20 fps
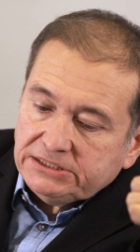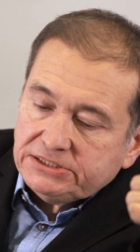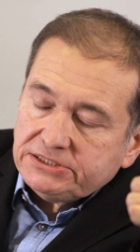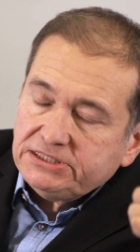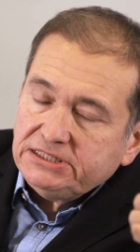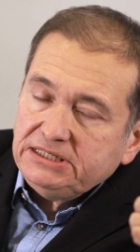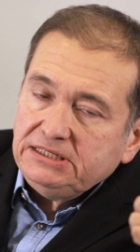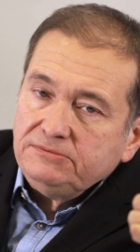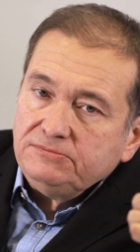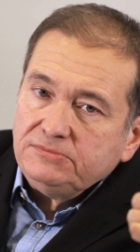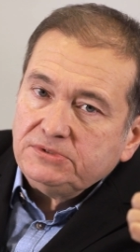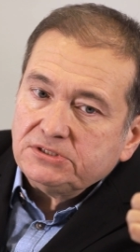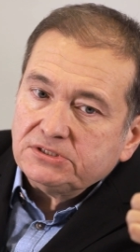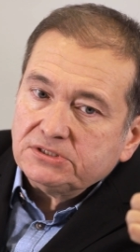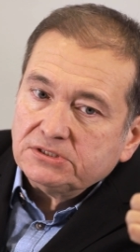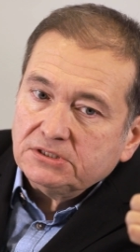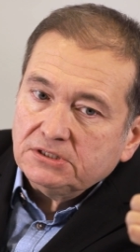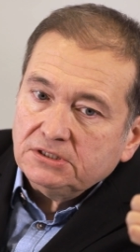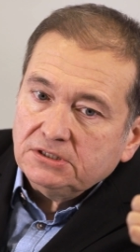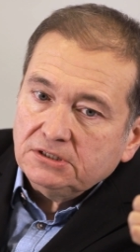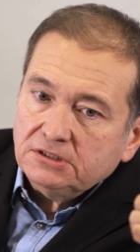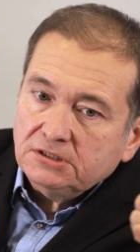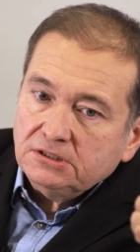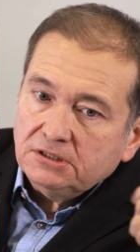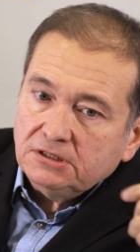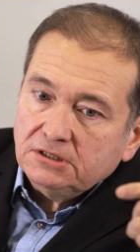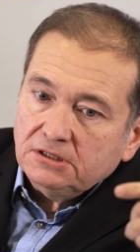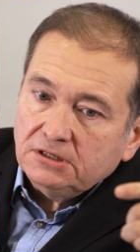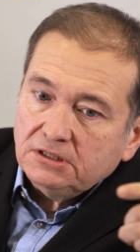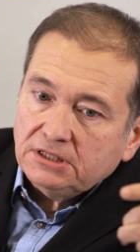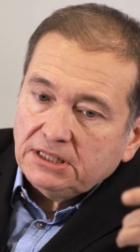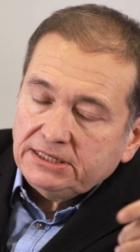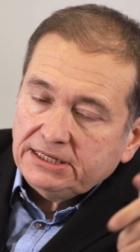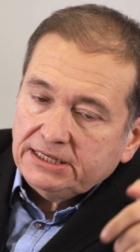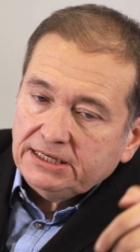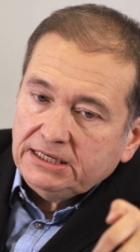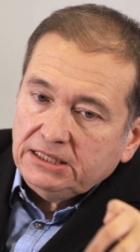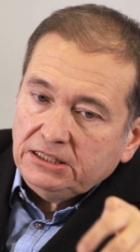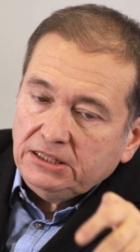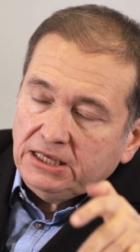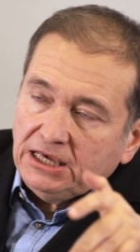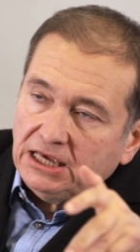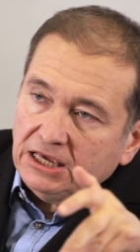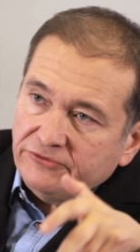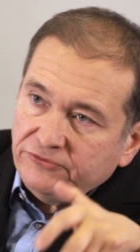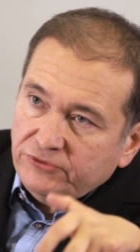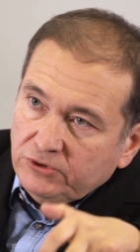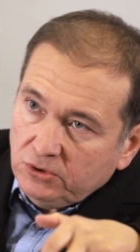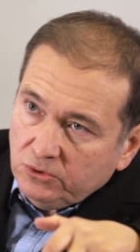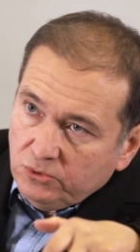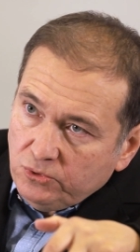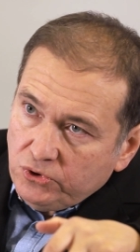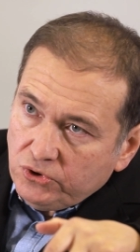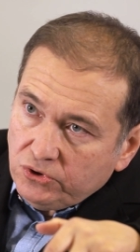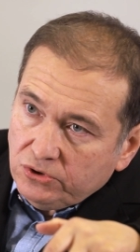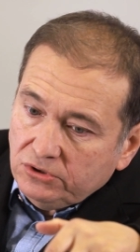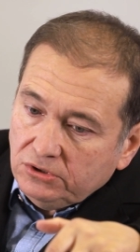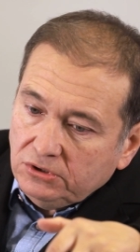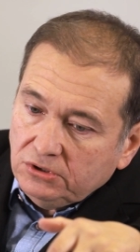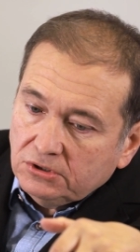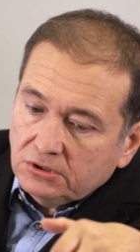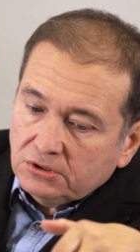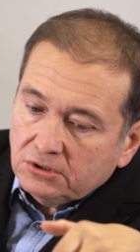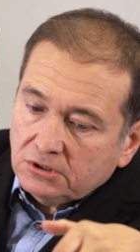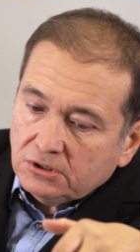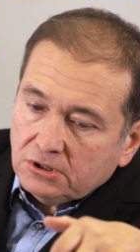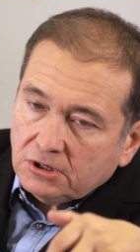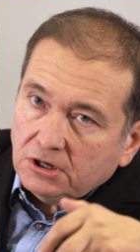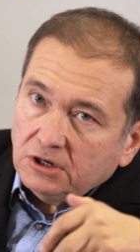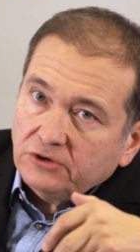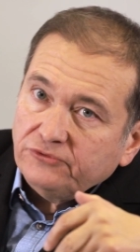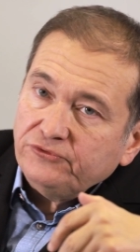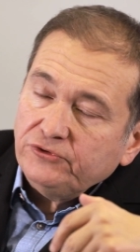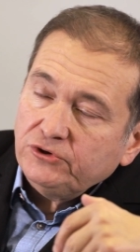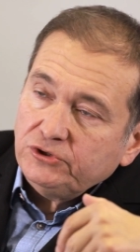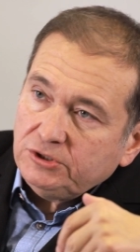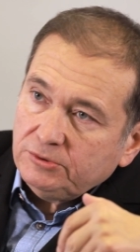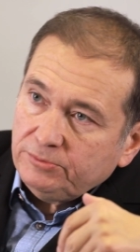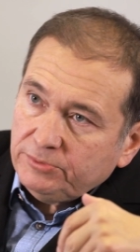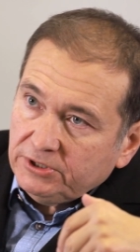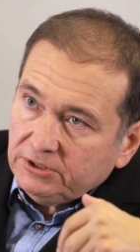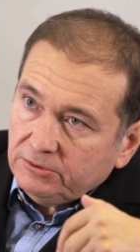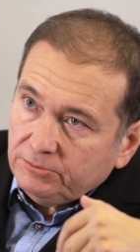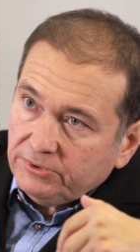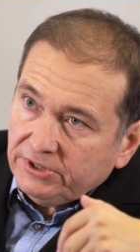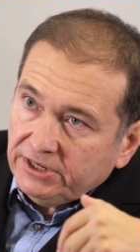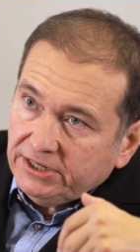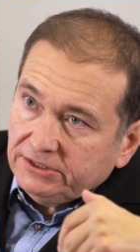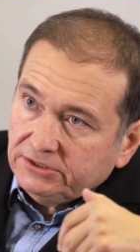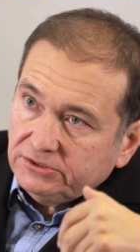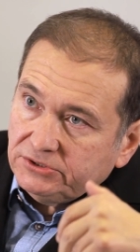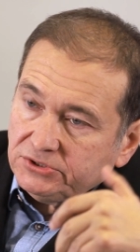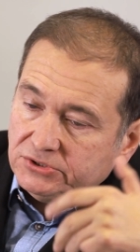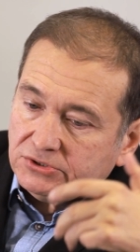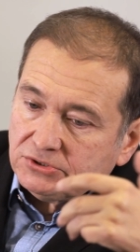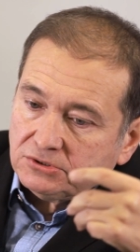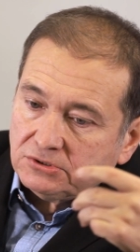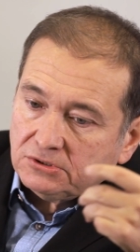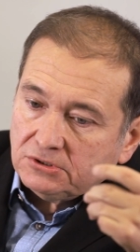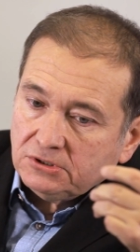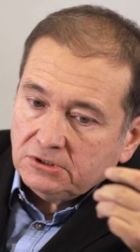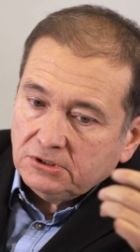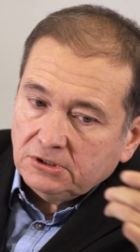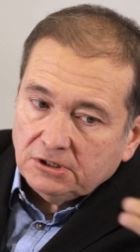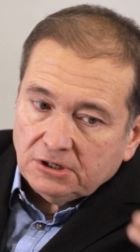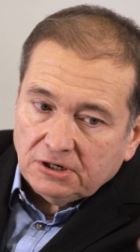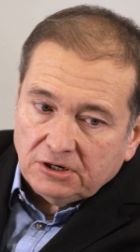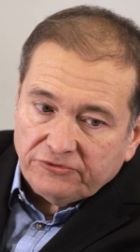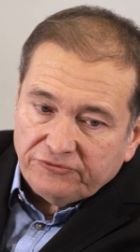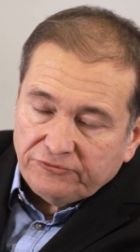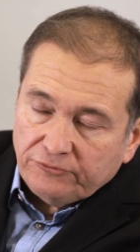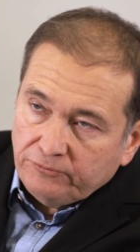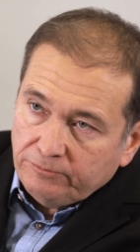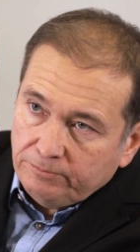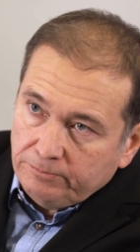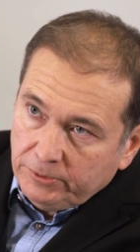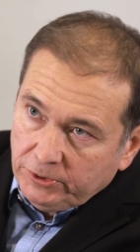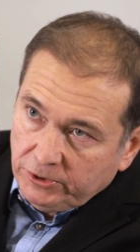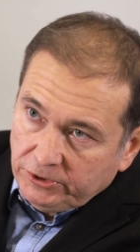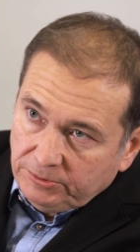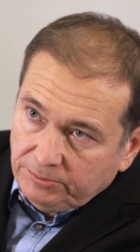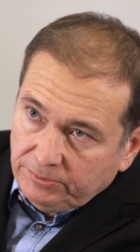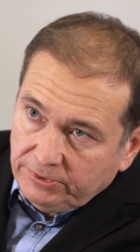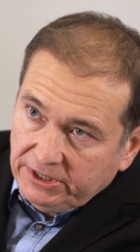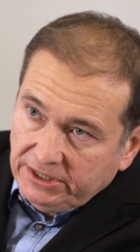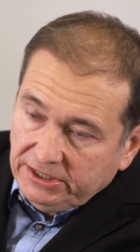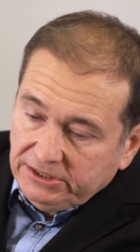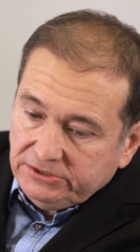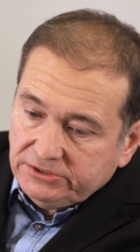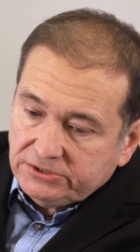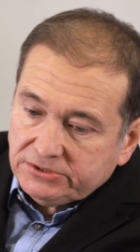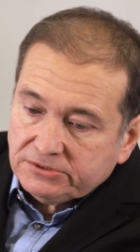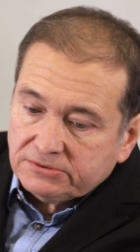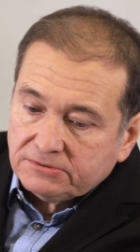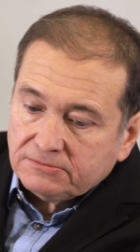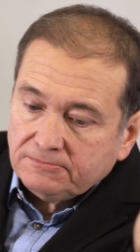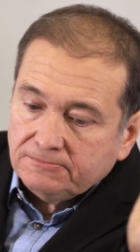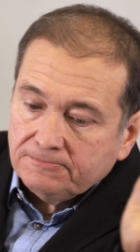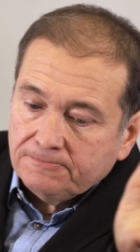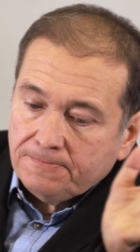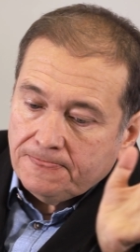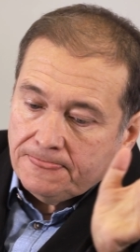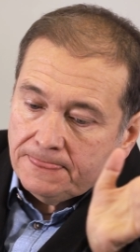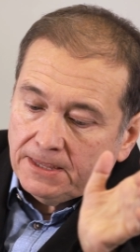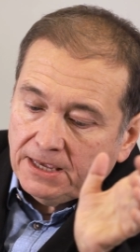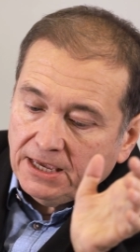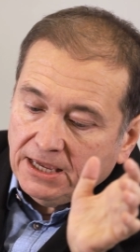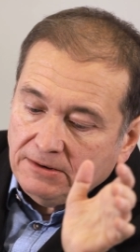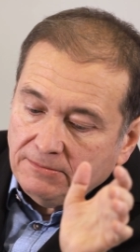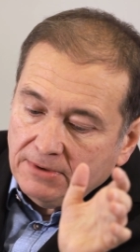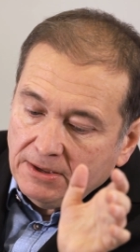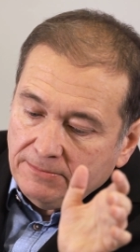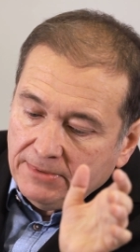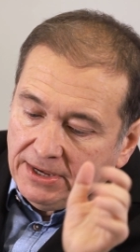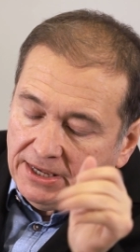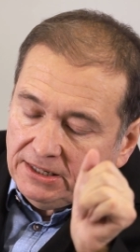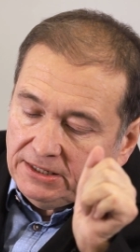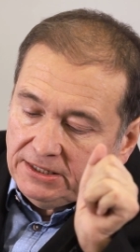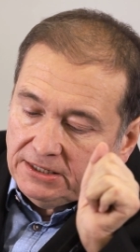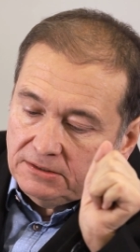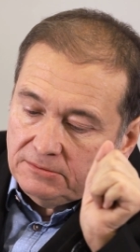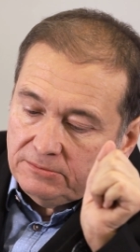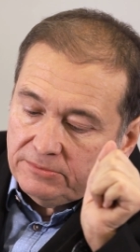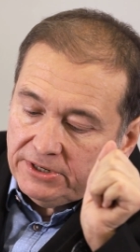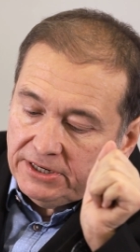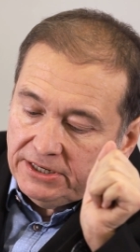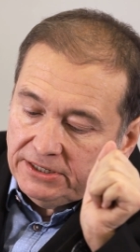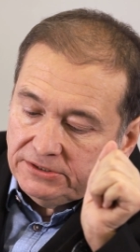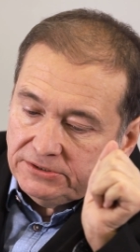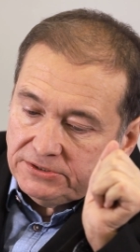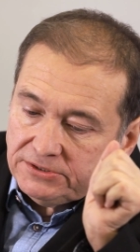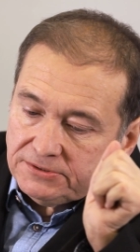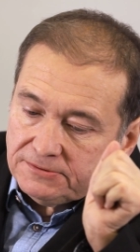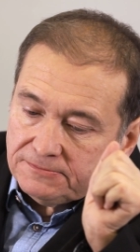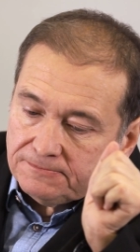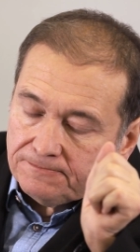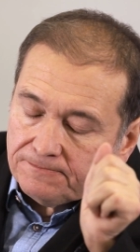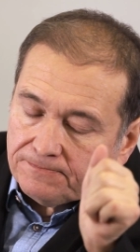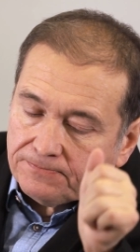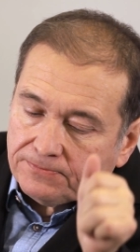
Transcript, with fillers: it seems that in the evolution of vertebrate brains, of bird brains, and mammalian brains.